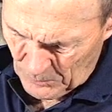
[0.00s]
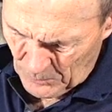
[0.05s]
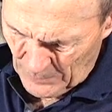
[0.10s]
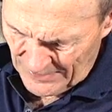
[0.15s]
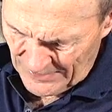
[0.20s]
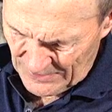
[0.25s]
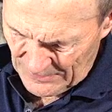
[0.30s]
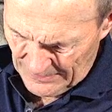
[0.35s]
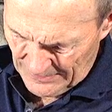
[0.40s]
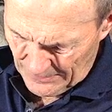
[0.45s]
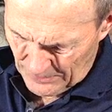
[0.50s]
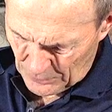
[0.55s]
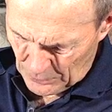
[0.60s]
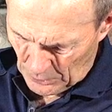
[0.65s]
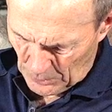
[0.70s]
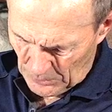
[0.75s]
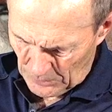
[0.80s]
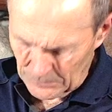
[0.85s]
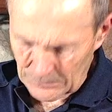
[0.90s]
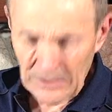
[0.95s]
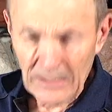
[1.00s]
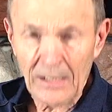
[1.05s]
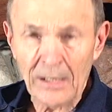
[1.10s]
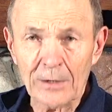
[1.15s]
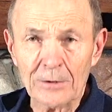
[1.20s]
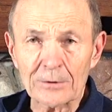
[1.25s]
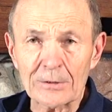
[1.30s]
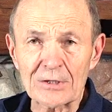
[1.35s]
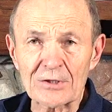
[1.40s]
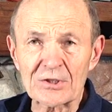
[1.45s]
regulator called
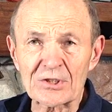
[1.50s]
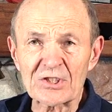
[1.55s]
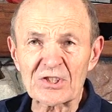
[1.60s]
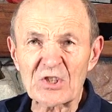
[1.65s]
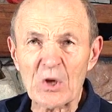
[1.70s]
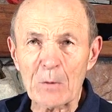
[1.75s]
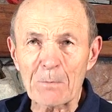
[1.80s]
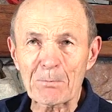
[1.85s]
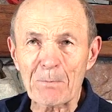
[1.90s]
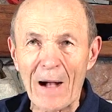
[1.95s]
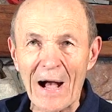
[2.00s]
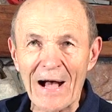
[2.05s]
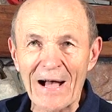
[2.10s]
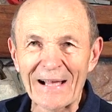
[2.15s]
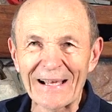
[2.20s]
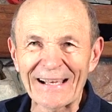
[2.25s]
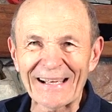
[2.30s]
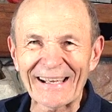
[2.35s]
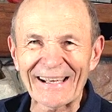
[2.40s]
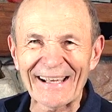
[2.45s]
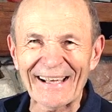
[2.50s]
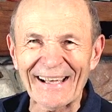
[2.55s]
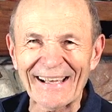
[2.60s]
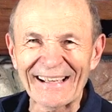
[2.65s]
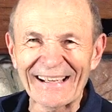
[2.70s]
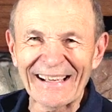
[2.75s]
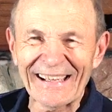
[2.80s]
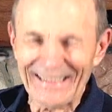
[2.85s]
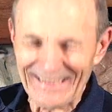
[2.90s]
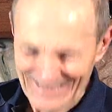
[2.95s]
the scuba.
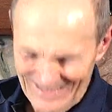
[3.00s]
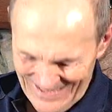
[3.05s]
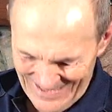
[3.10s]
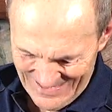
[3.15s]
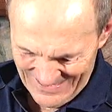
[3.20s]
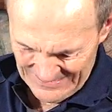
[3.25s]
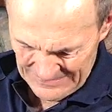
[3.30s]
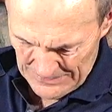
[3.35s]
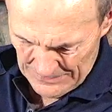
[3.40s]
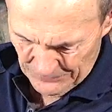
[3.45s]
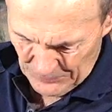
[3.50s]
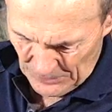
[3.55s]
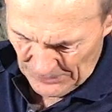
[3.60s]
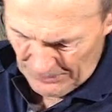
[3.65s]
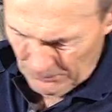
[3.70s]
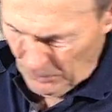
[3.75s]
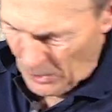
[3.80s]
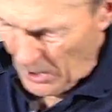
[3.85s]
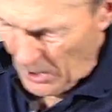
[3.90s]
Yeah, so they were